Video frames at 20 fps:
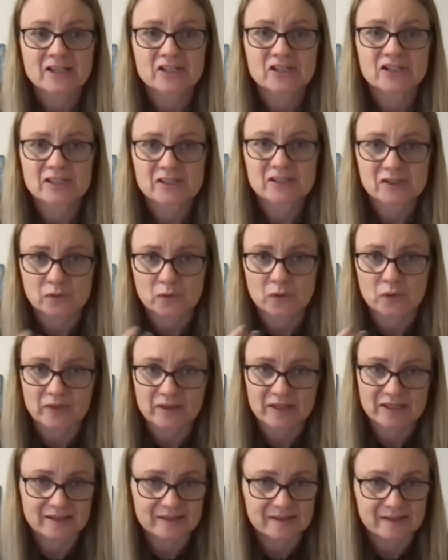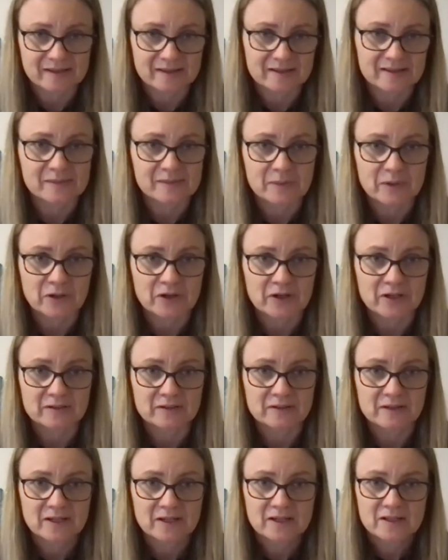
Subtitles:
she saw things in the spirit.